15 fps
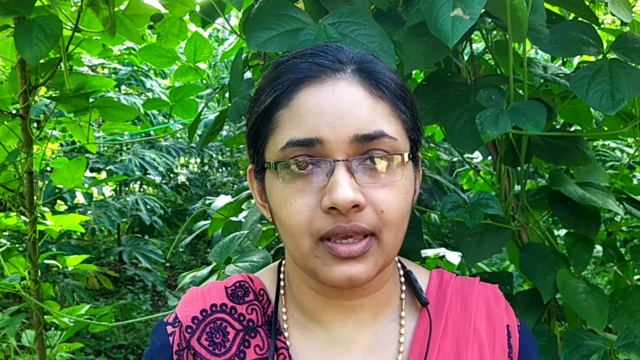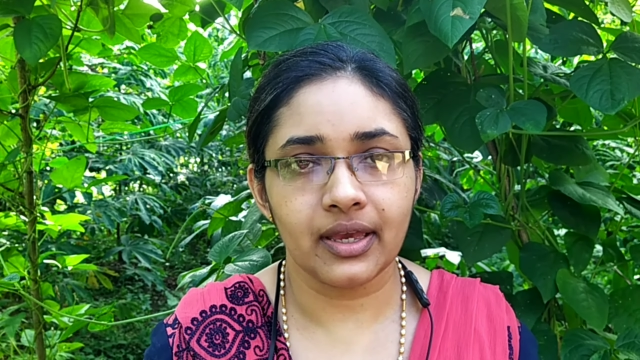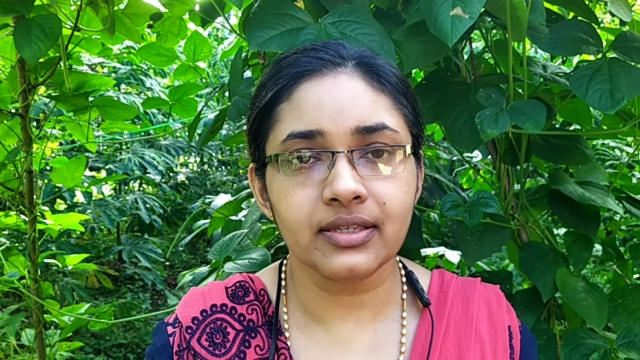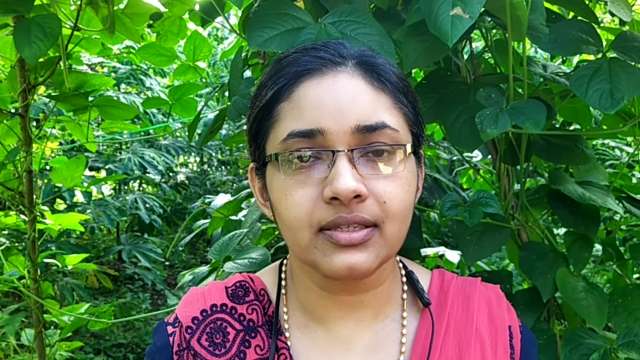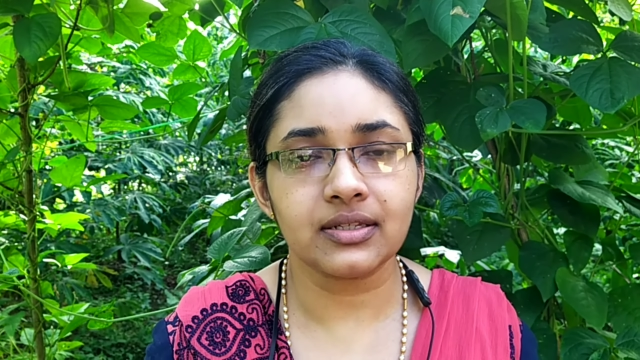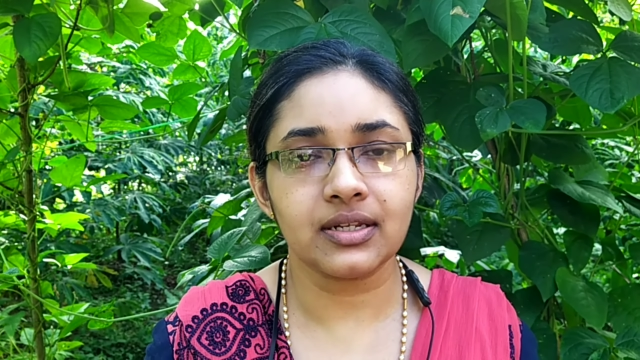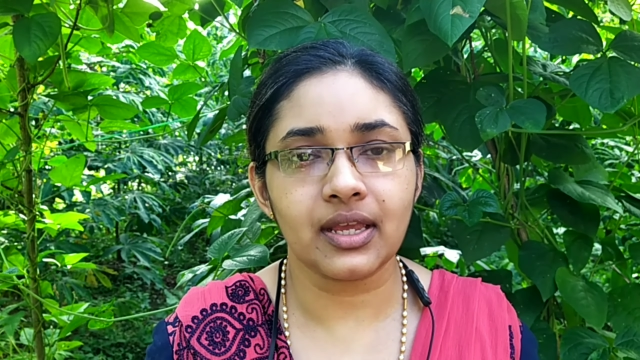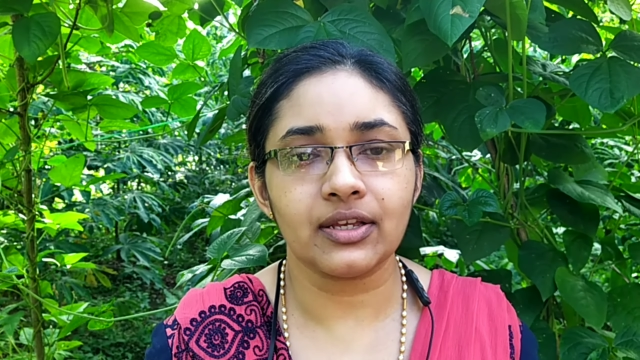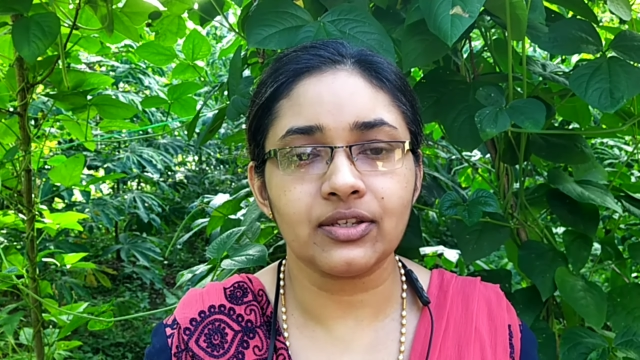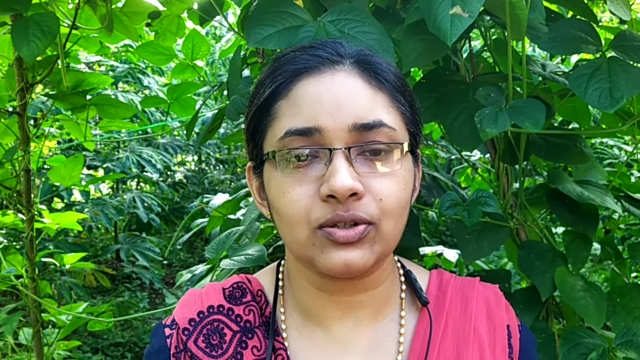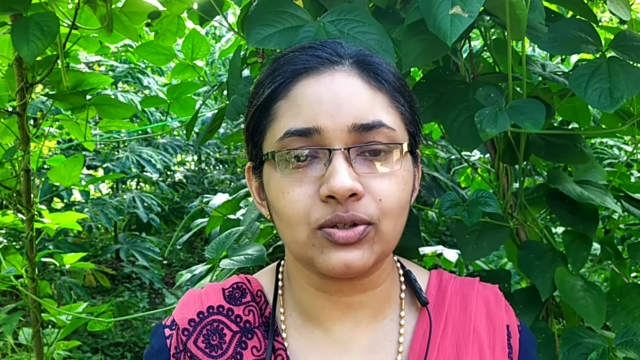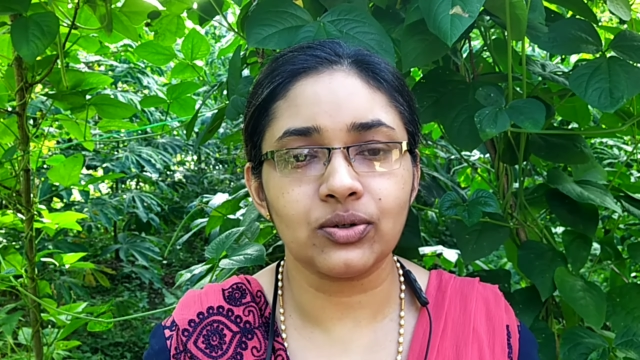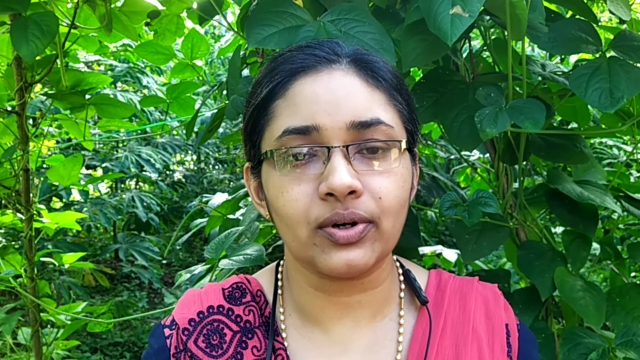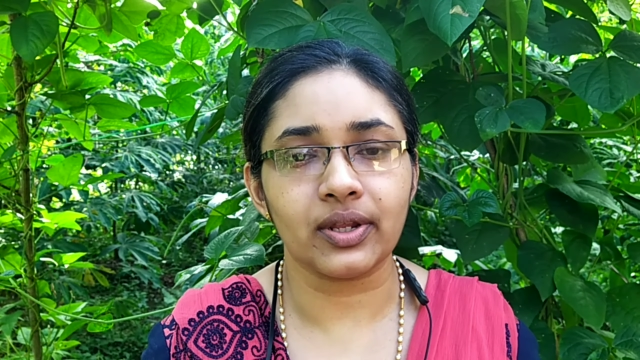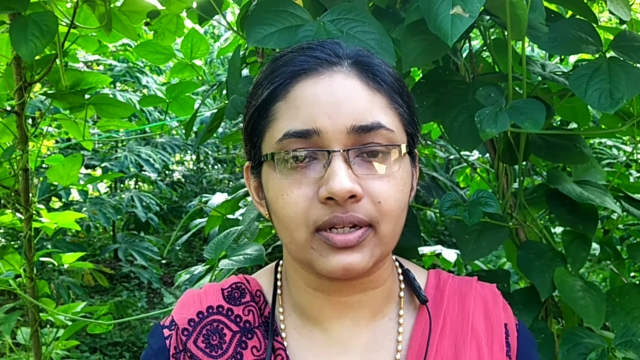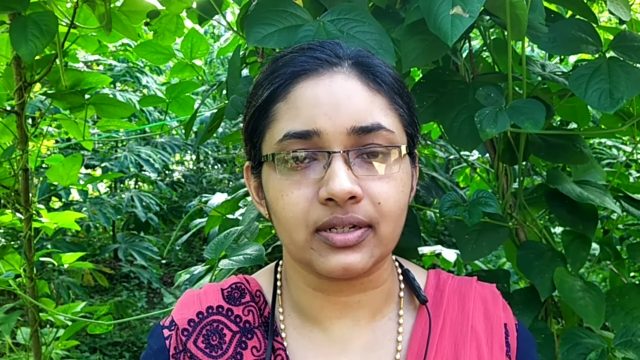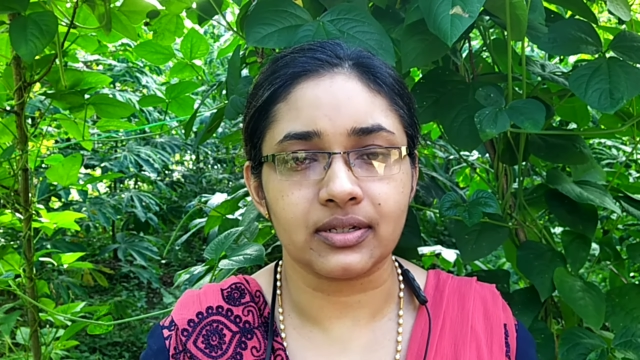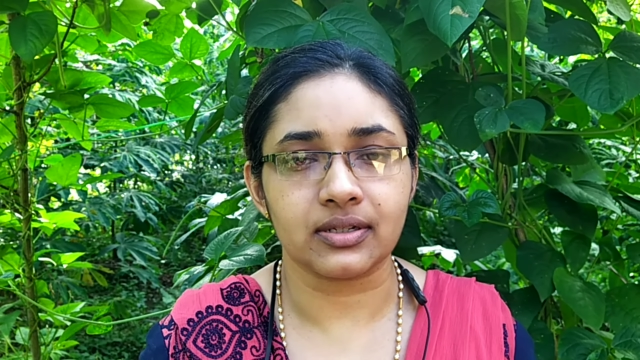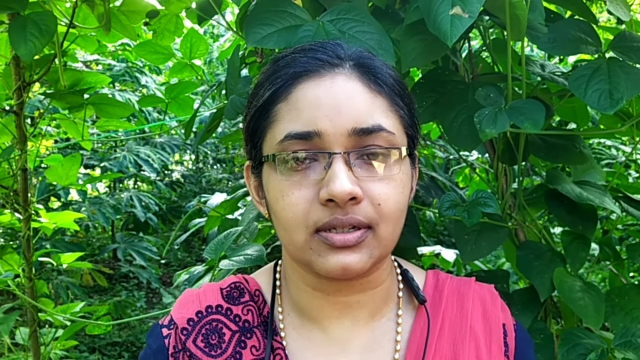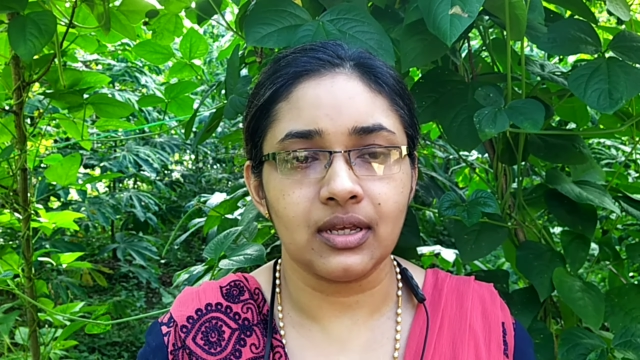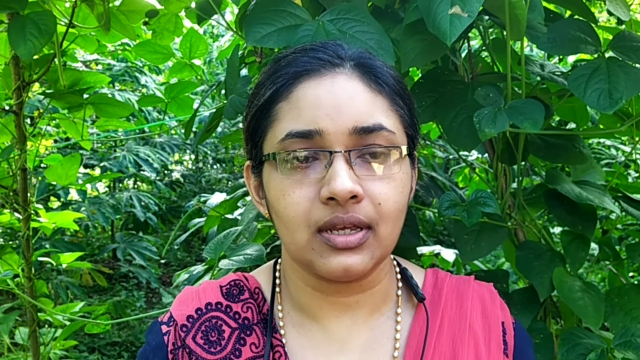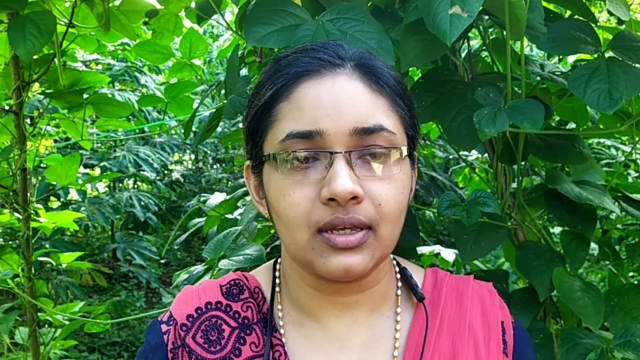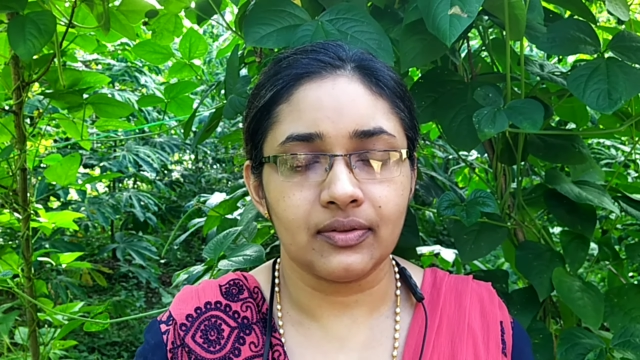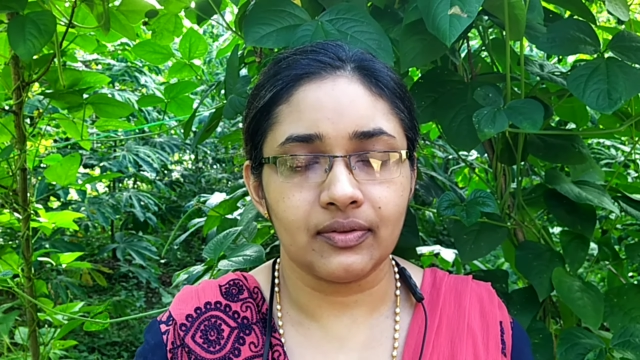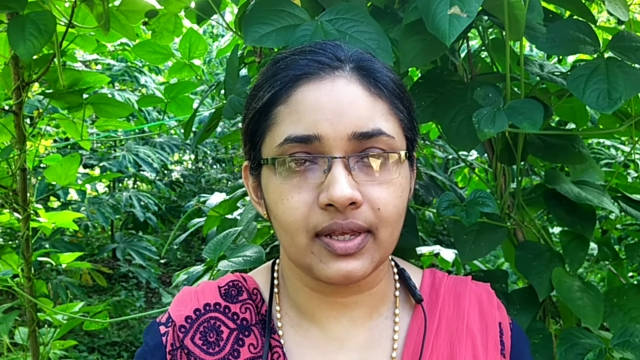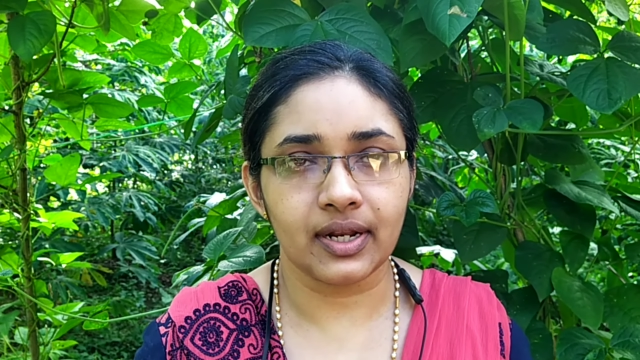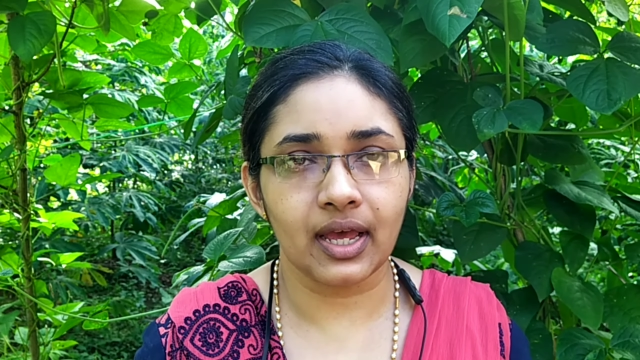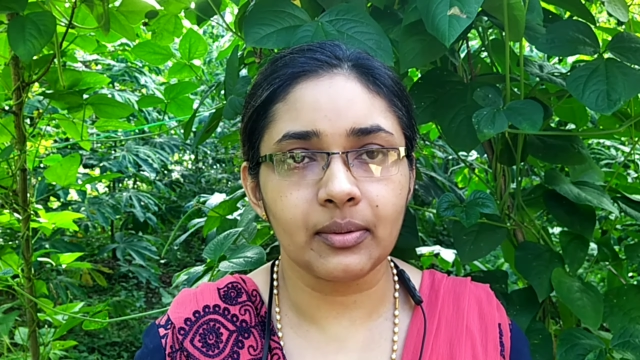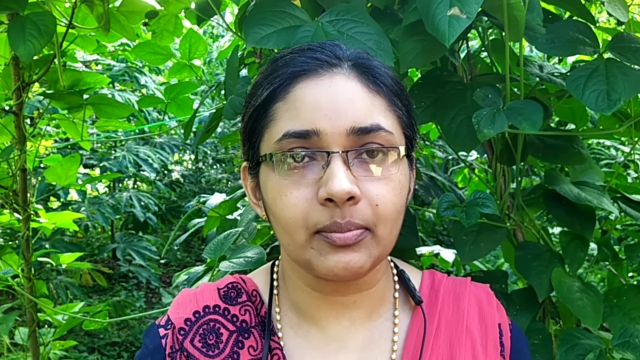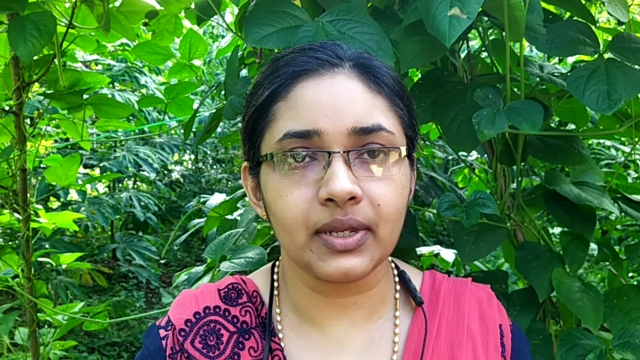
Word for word: Yes, dear students, there are